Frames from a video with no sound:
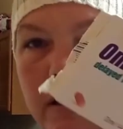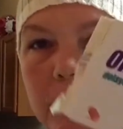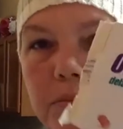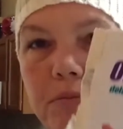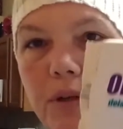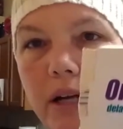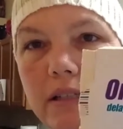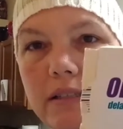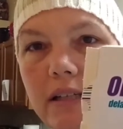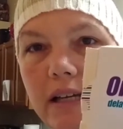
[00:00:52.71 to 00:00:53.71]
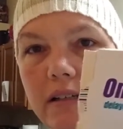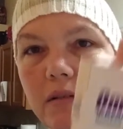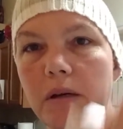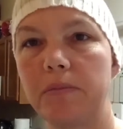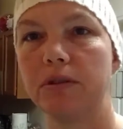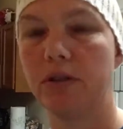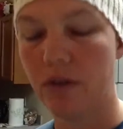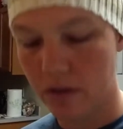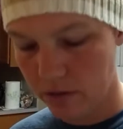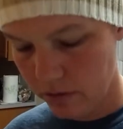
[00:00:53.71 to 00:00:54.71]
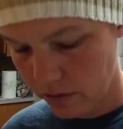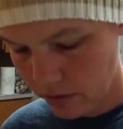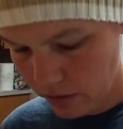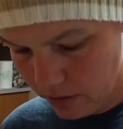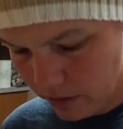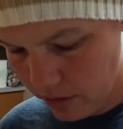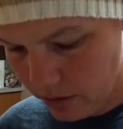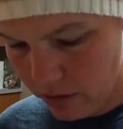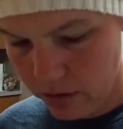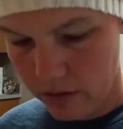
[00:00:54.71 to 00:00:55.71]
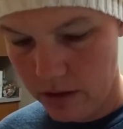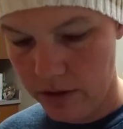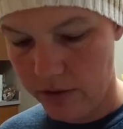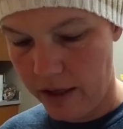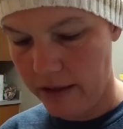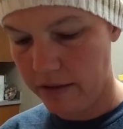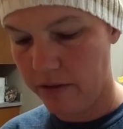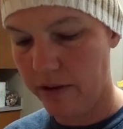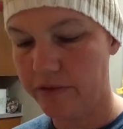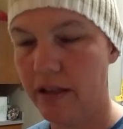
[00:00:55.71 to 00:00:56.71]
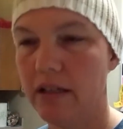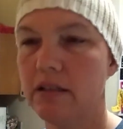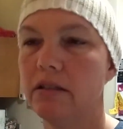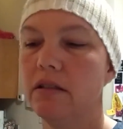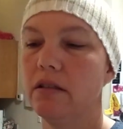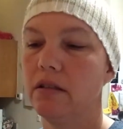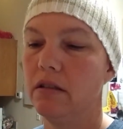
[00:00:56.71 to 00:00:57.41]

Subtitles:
it's Prilosec omeprazole. That's for acid reflux.